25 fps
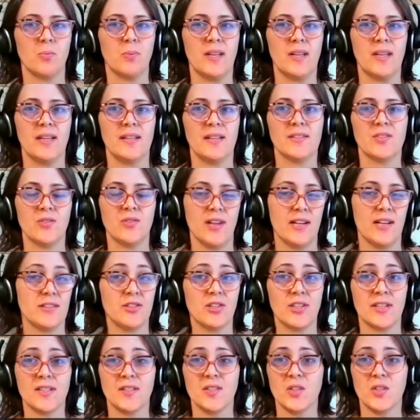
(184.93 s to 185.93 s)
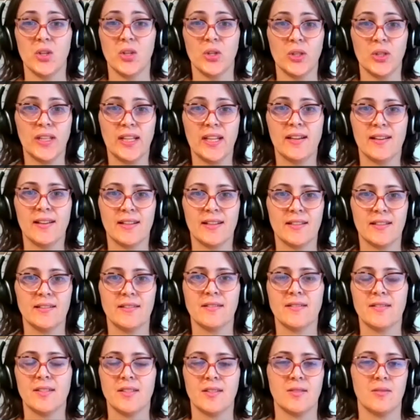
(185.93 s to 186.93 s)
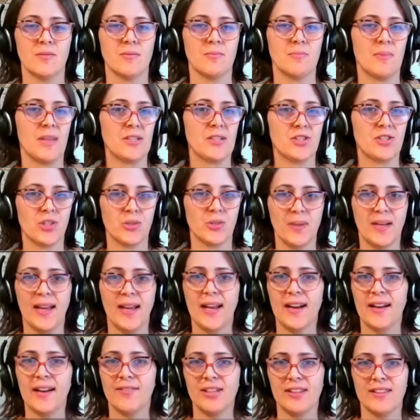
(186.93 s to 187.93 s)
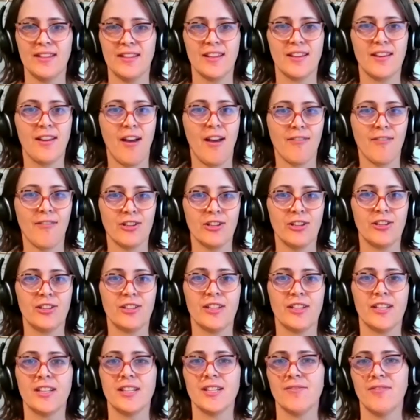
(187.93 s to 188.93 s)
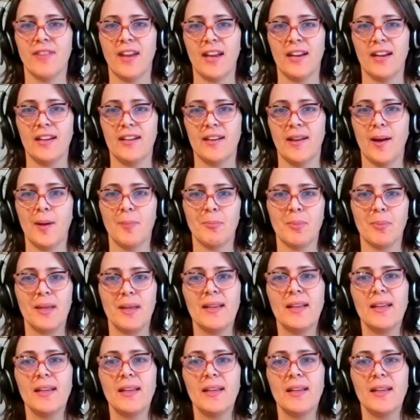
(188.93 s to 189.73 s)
we strategized early on to make sure we had everything covered and divided up.